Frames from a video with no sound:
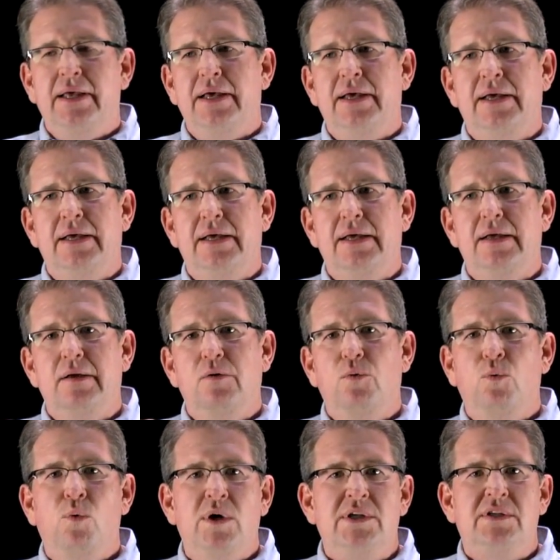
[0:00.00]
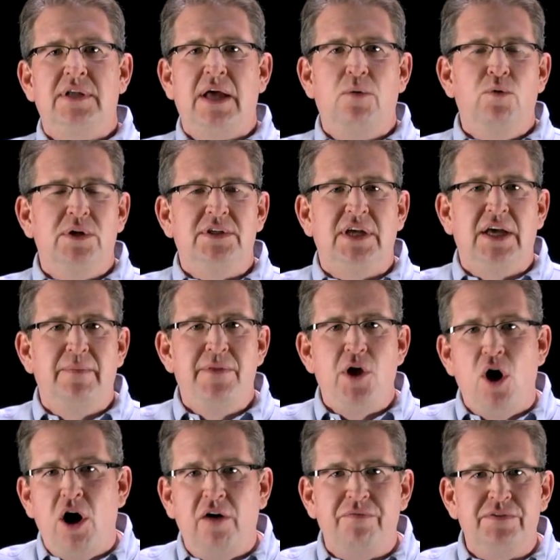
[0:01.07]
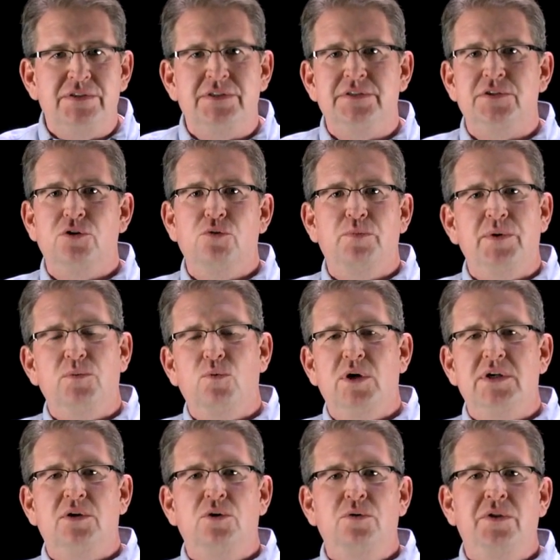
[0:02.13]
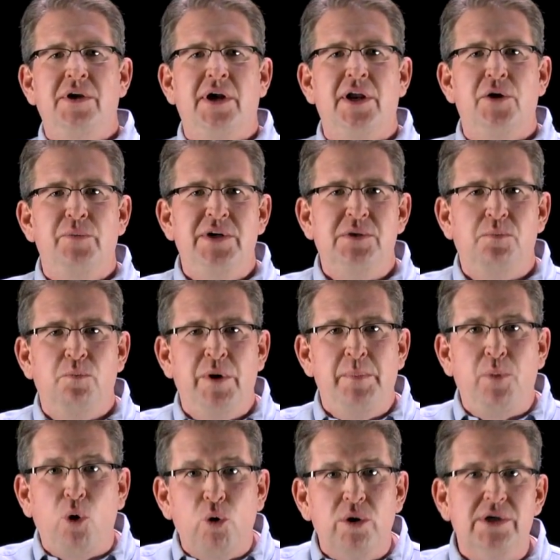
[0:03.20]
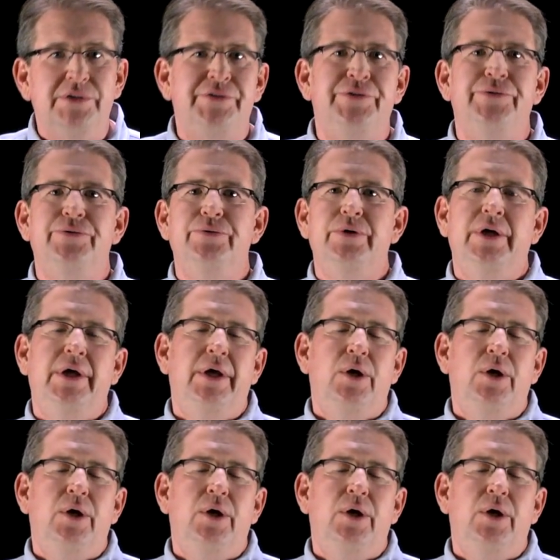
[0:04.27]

what time the office is open, who they're going to report to,